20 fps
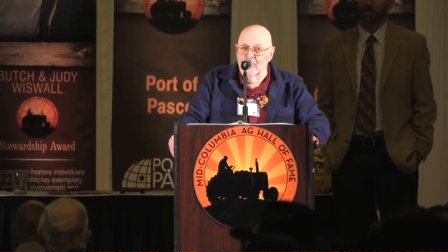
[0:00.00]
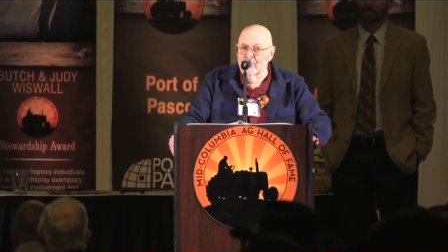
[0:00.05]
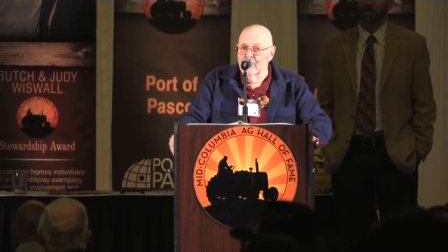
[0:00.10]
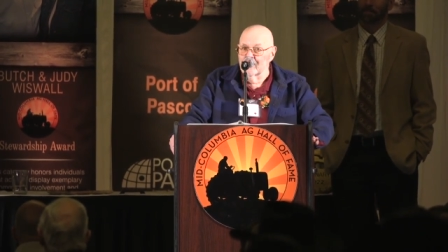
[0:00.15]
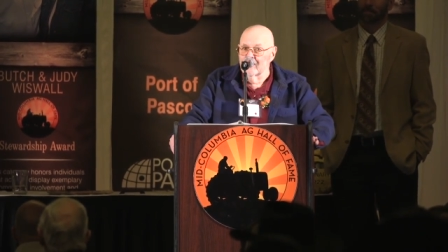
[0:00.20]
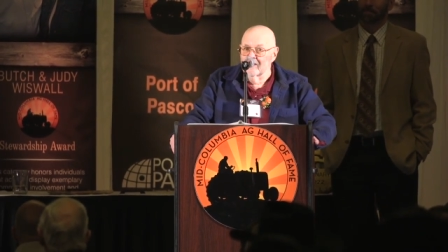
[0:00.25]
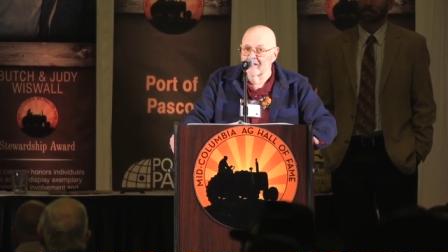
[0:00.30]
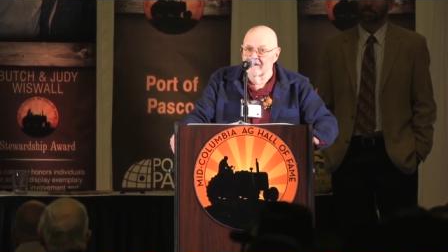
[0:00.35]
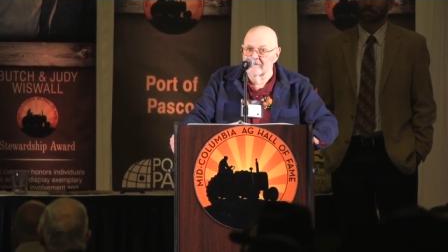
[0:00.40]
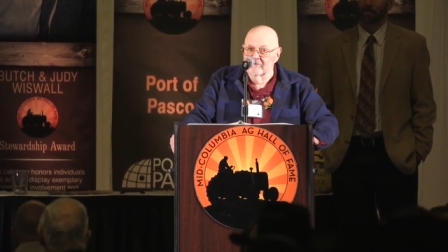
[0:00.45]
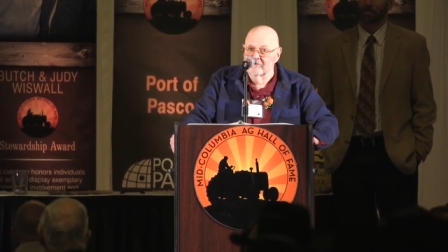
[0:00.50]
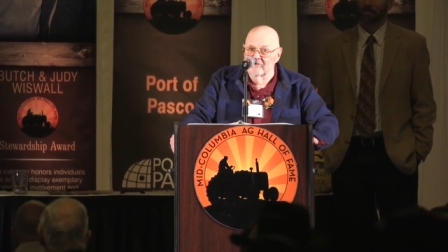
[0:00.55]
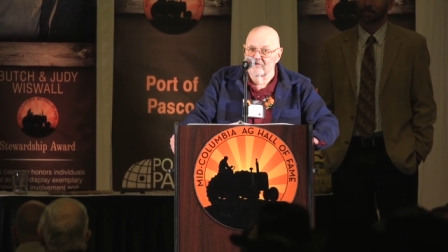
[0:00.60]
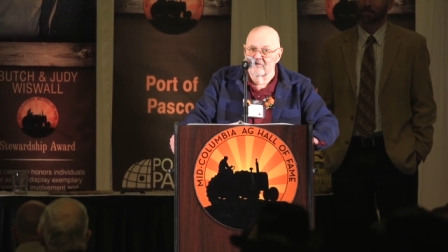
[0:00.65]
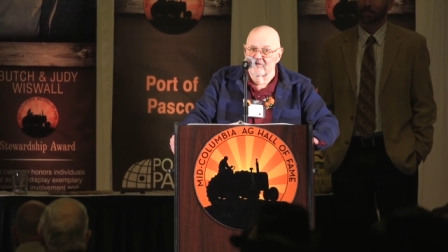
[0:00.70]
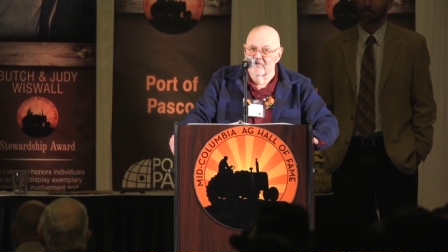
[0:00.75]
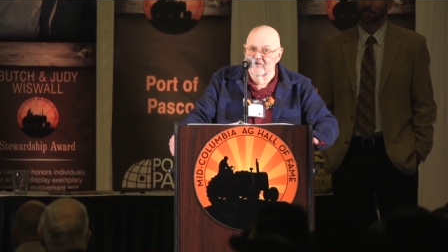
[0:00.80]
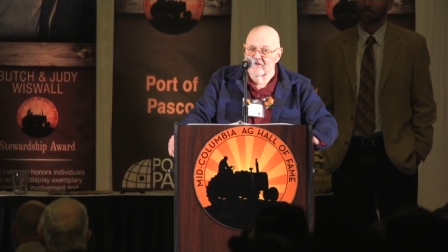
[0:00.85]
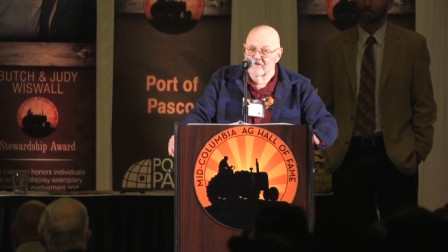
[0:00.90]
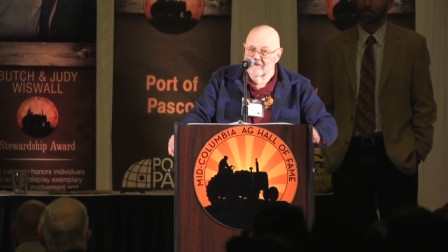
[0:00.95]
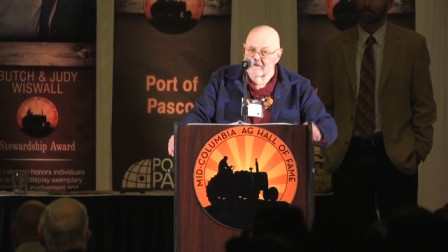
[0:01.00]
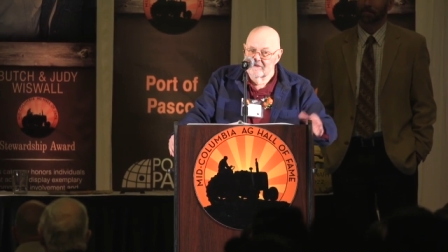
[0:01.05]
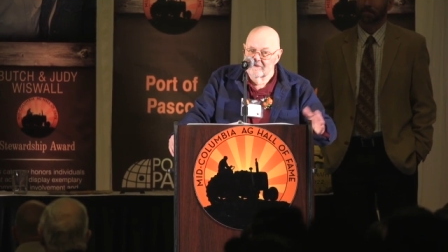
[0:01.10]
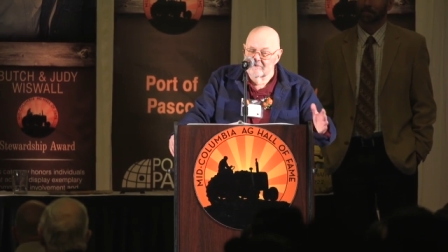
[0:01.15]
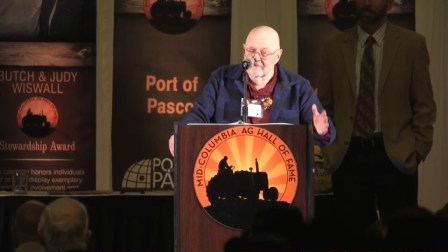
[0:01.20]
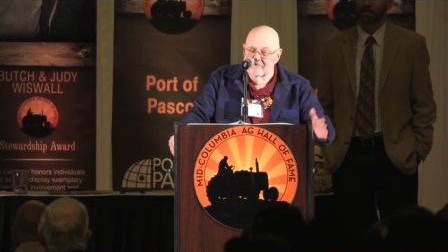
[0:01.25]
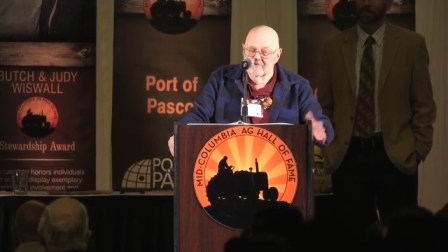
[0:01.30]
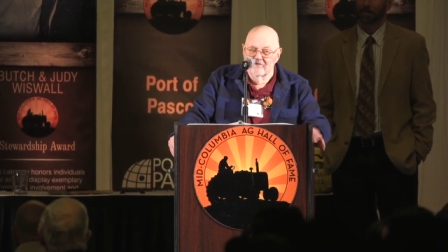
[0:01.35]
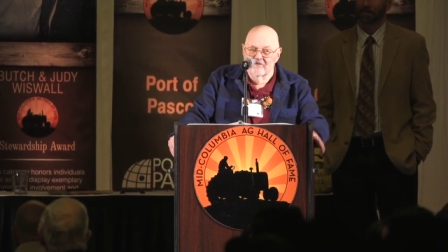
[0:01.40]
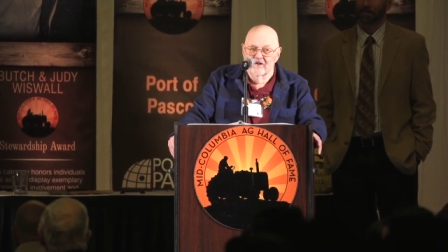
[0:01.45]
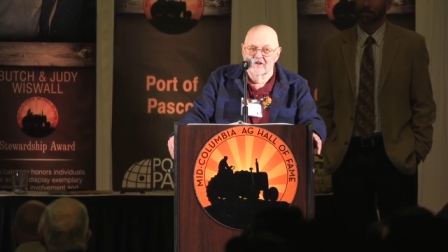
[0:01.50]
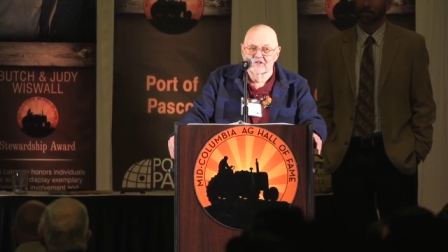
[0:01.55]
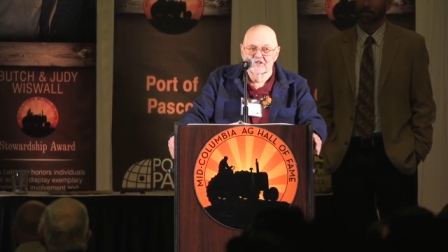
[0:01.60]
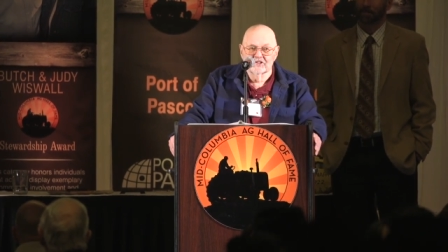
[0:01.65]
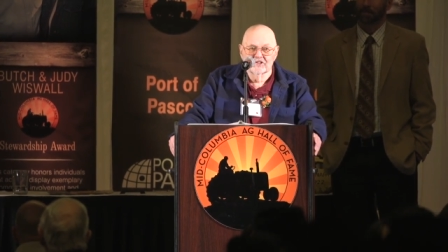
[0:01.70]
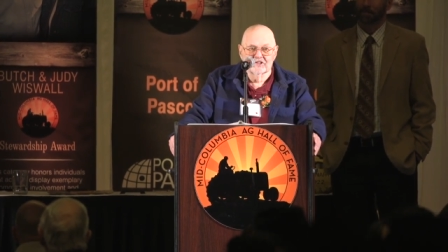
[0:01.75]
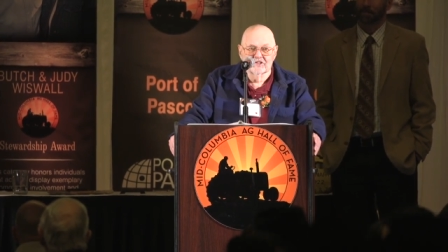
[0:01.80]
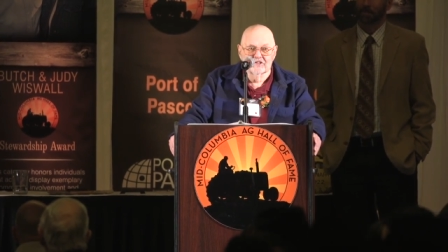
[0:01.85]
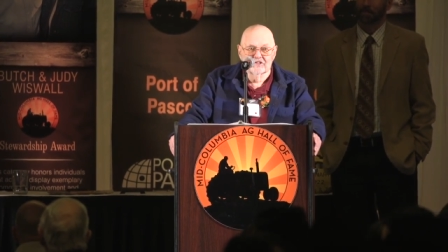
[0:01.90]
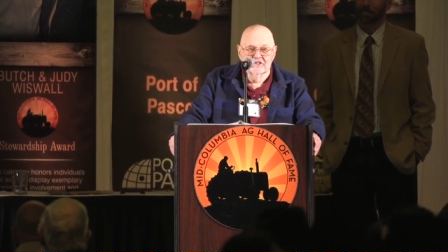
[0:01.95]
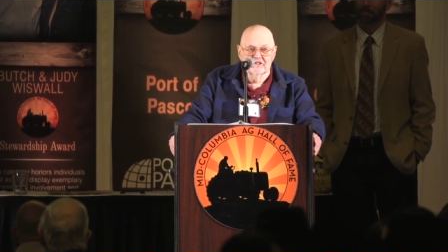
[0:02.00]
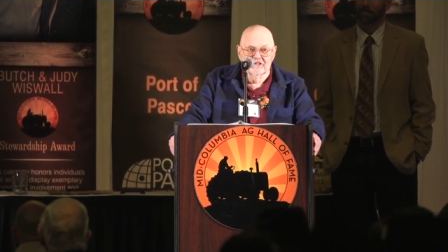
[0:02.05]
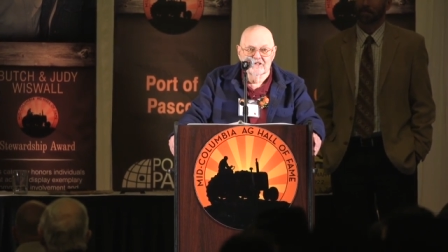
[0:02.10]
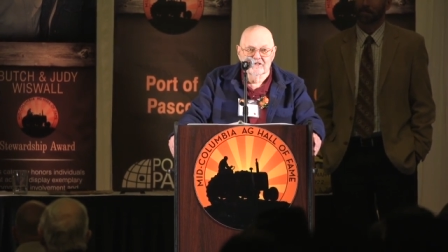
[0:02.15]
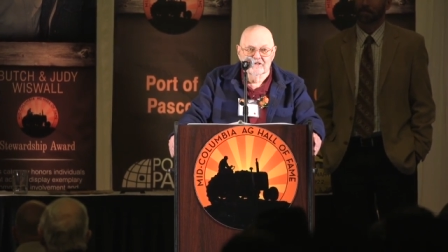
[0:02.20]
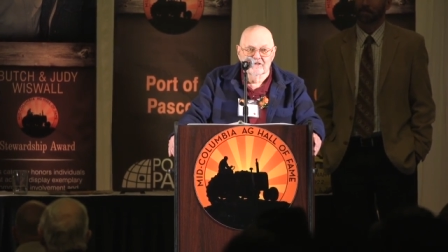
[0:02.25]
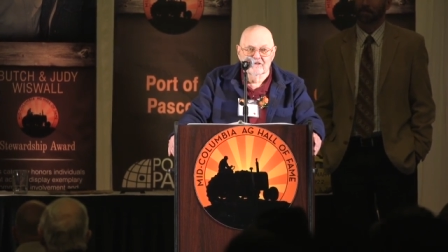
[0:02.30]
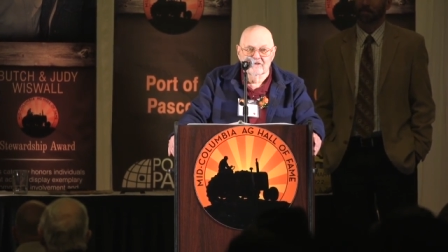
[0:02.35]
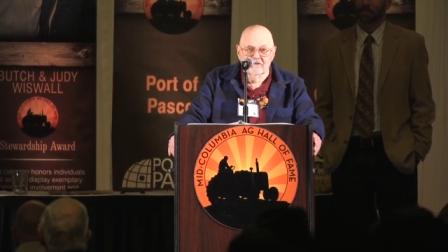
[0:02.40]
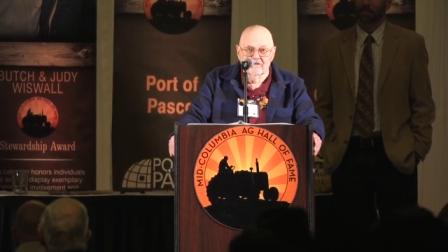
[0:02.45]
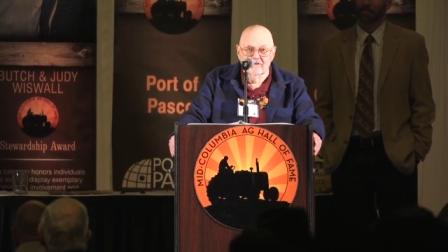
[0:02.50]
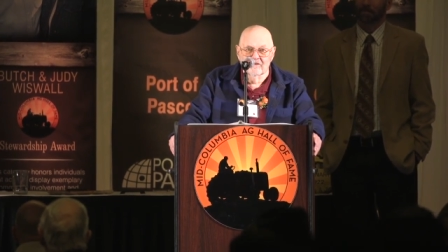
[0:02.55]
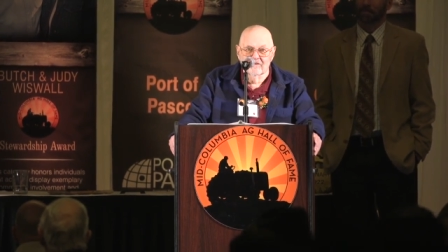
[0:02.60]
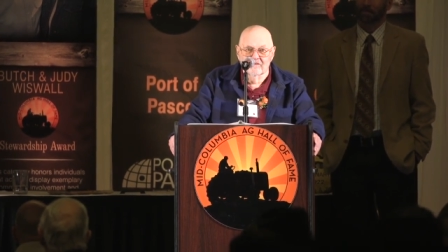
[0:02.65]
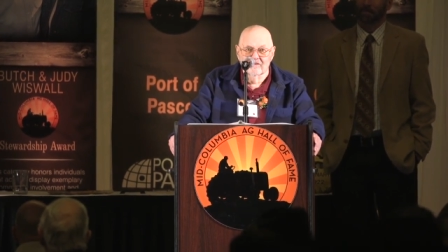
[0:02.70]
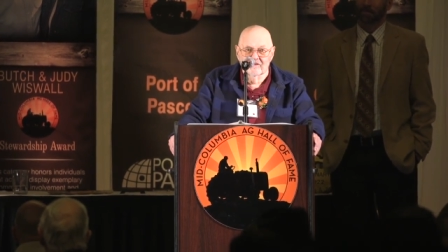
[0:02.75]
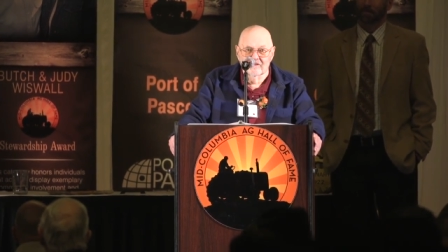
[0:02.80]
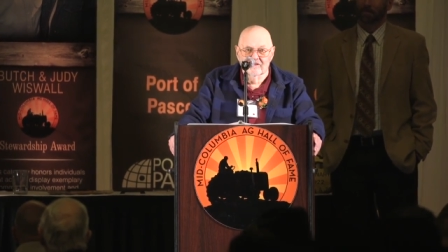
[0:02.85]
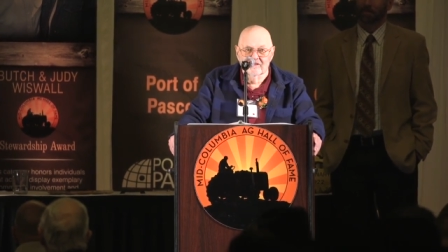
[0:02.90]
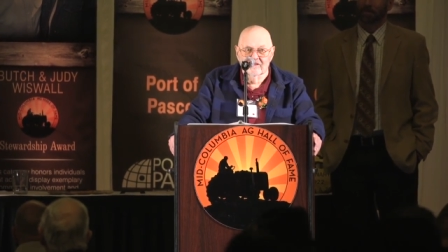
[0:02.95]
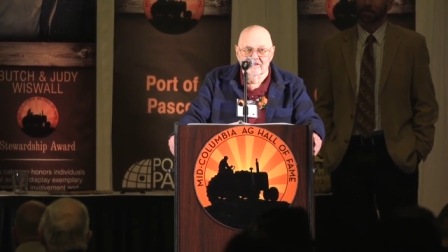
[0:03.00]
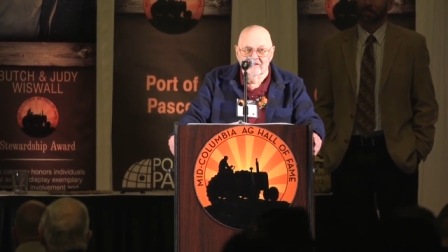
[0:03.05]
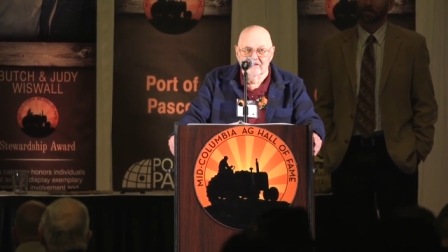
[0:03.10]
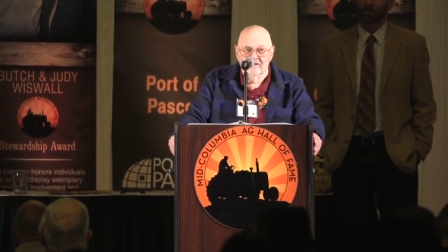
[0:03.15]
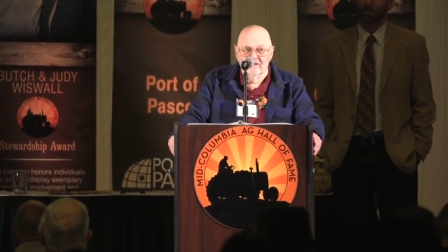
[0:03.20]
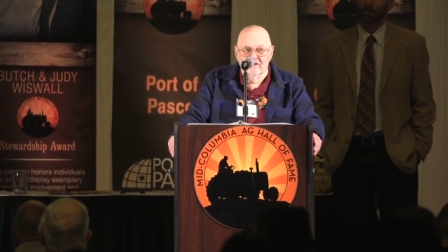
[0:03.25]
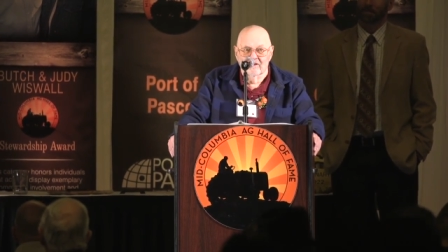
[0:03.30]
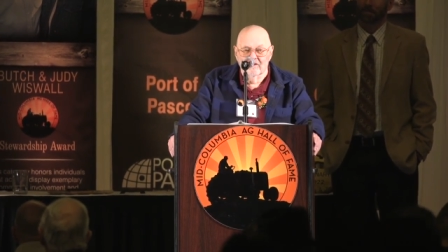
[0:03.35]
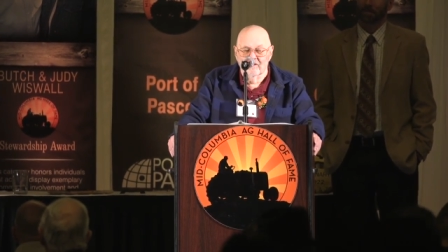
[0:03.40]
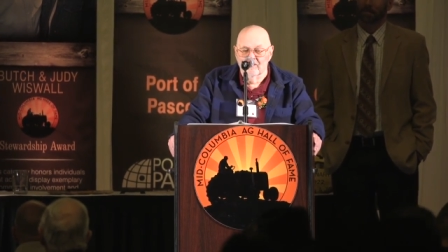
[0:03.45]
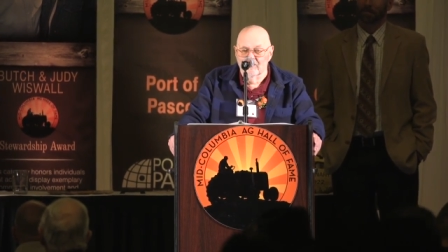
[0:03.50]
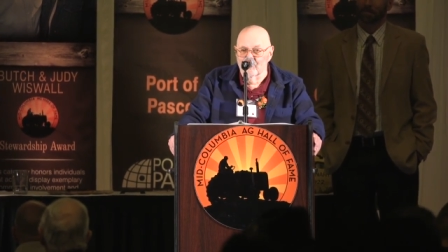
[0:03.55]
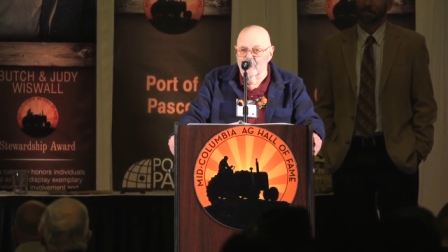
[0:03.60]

wine functions here with uh,